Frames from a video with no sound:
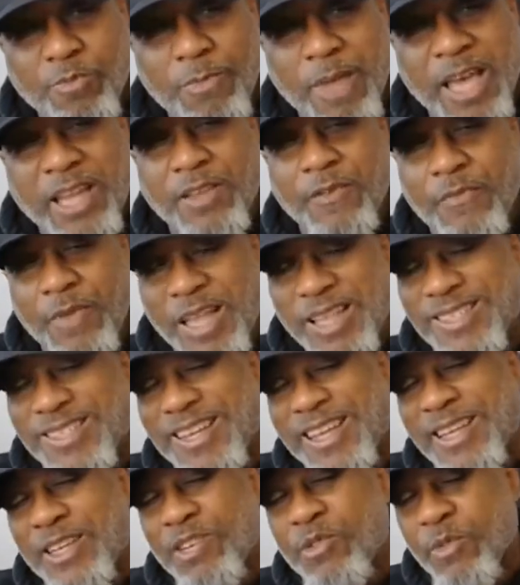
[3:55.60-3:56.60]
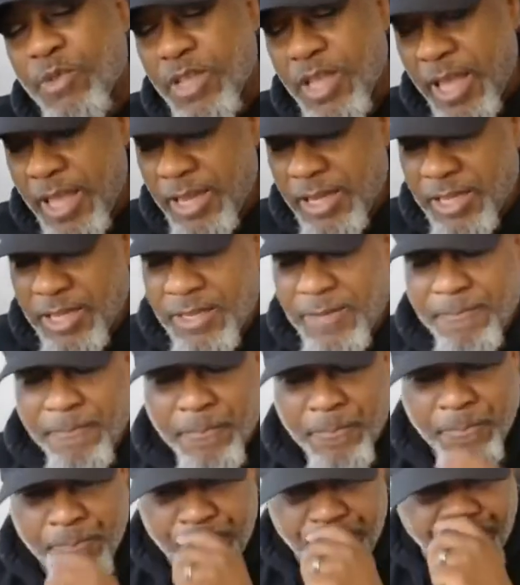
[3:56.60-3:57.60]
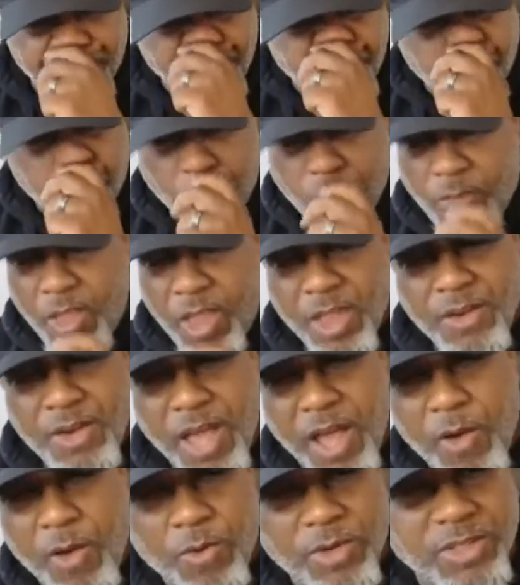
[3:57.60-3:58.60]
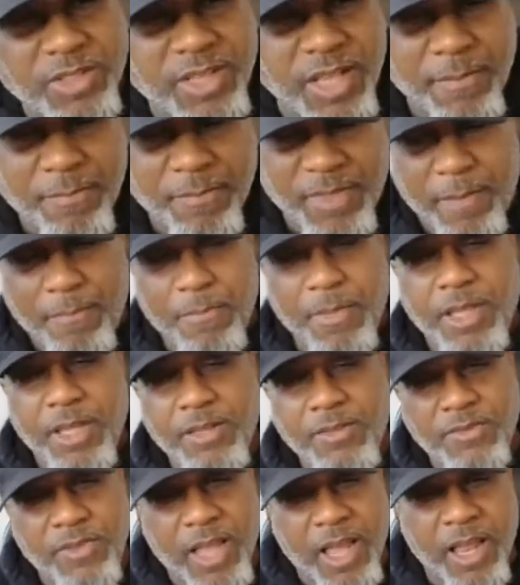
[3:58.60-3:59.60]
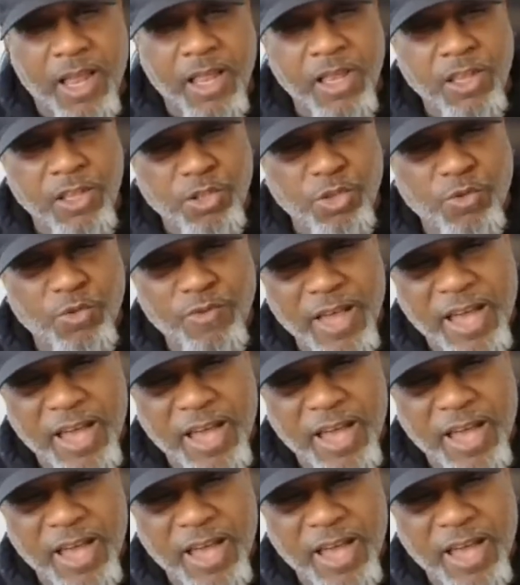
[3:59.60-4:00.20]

manifest and create it now, what's that? That means that you've